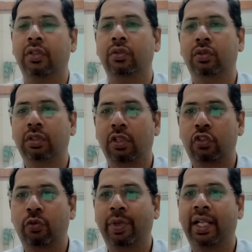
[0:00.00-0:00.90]
those
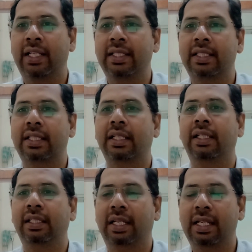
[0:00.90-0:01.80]
also may
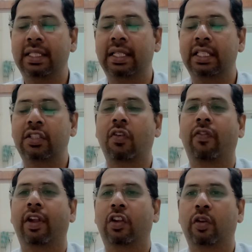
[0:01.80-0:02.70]
increase risk of
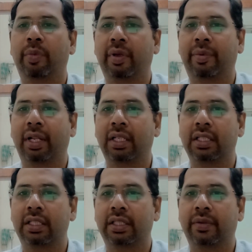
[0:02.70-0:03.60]
ectopic
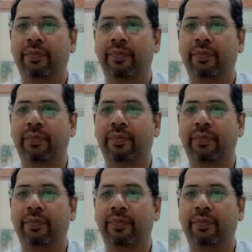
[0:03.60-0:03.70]
pregnancy.